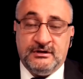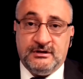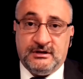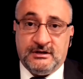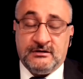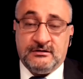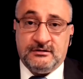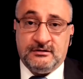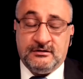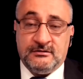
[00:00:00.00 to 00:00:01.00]
and
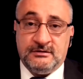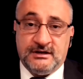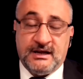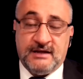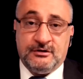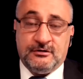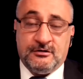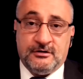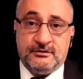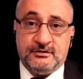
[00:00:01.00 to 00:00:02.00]
they're having a
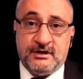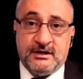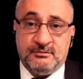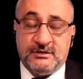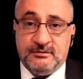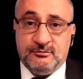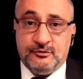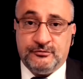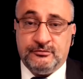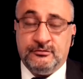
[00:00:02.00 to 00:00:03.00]
hard time being able
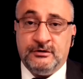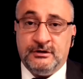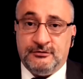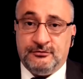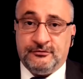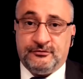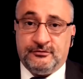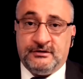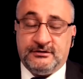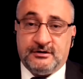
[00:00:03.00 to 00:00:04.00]
to just
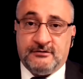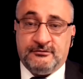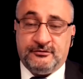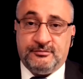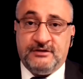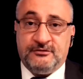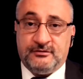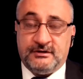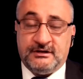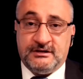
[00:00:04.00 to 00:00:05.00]
select officers based
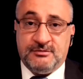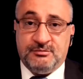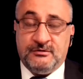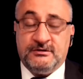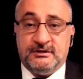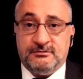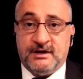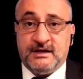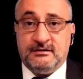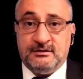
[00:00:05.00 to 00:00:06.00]
on their capability
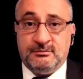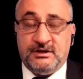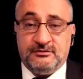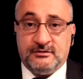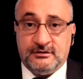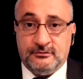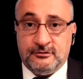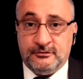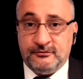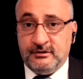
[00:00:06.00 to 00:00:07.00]
rather than based on their
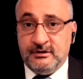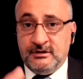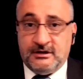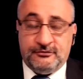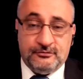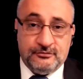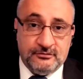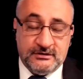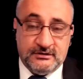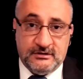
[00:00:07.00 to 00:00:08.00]
looks. As you know,
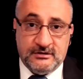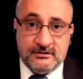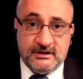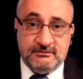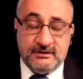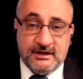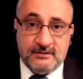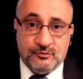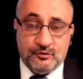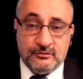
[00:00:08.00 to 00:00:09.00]
that the Navy
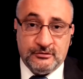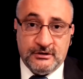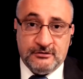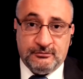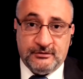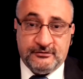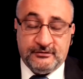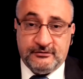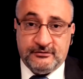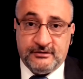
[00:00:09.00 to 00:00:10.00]
Admiral
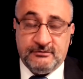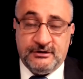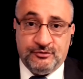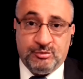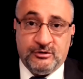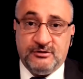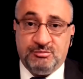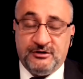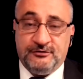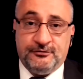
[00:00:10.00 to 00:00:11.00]
recently said we need to bring the
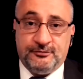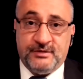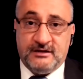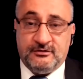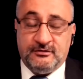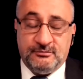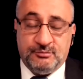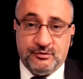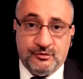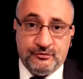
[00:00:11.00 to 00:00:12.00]
pictures back to the
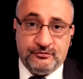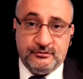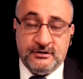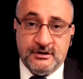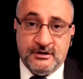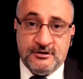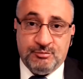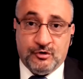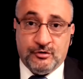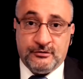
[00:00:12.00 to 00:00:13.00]
promotion
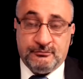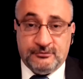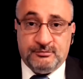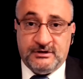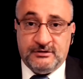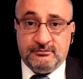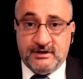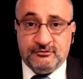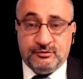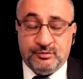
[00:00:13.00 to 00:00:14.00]
board, which means we
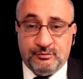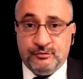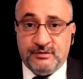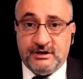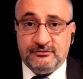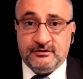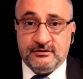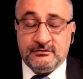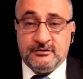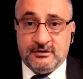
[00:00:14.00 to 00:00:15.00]
have to promote based
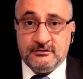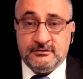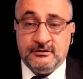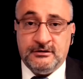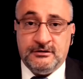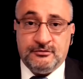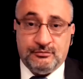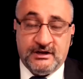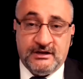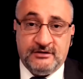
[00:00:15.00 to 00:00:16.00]
on color,
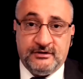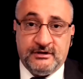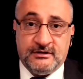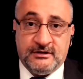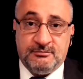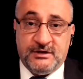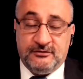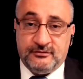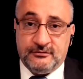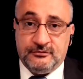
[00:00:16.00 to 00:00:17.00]
race, and not
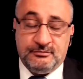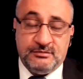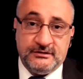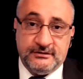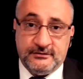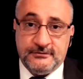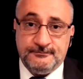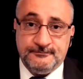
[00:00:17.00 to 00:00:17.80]
based on your ability.